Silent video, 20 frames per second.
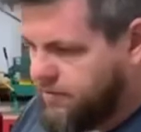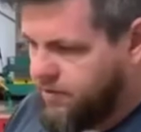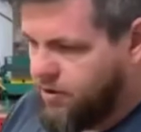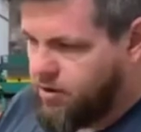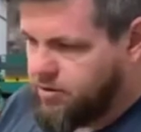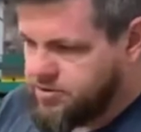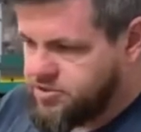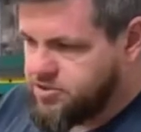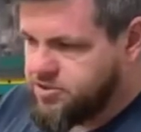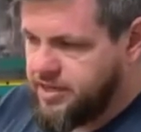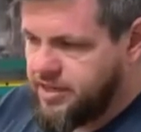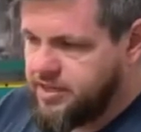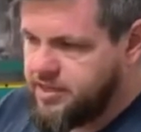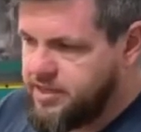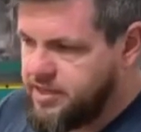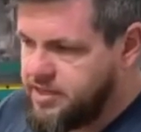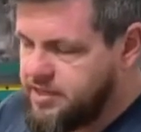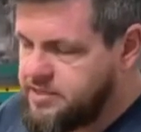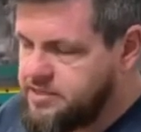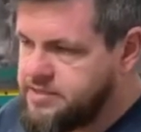For holsters like
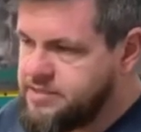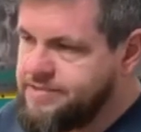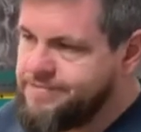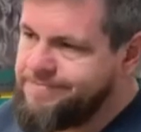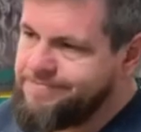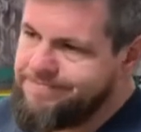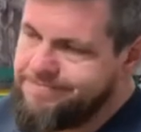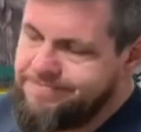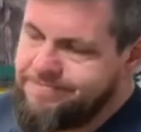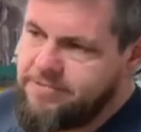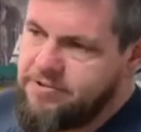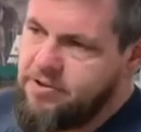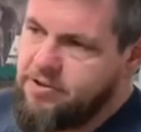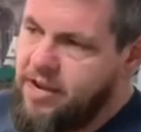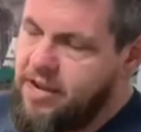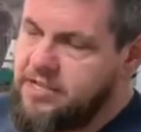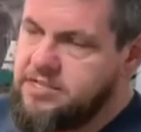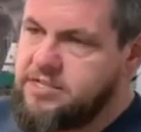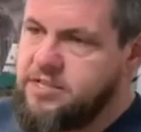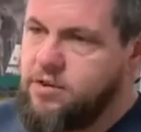these, they're
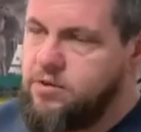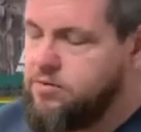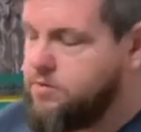not